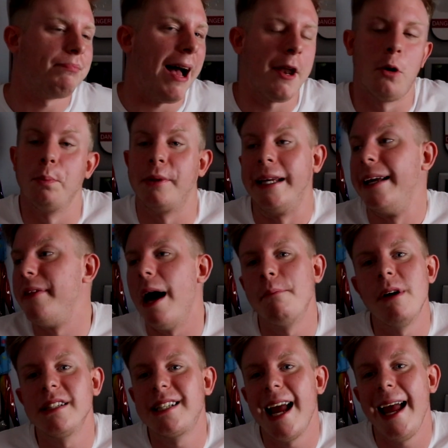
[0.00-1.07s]
I don't get that
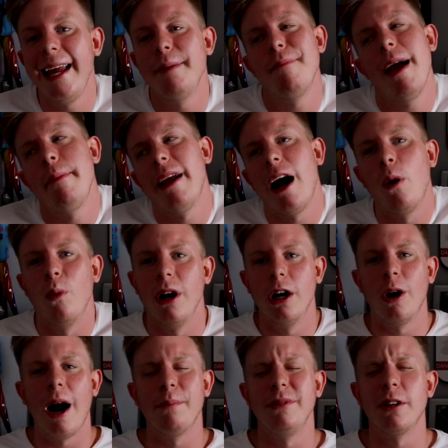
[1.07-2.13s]
much hate. Maybe I will.